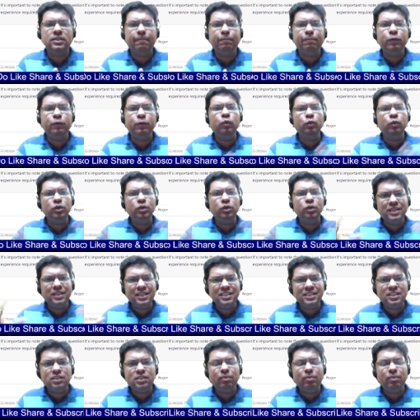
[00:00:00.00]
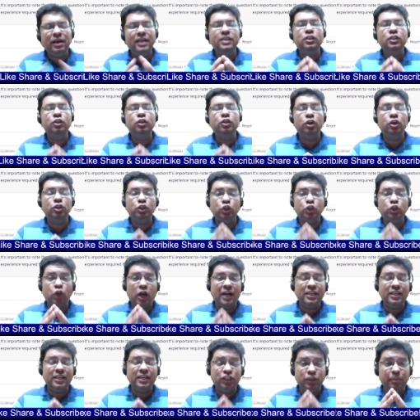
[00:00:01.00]
You could customize your
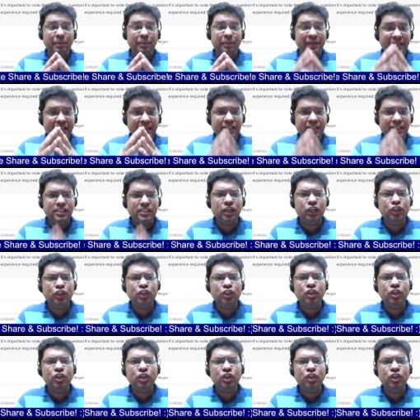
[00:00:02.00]
ChatGPT search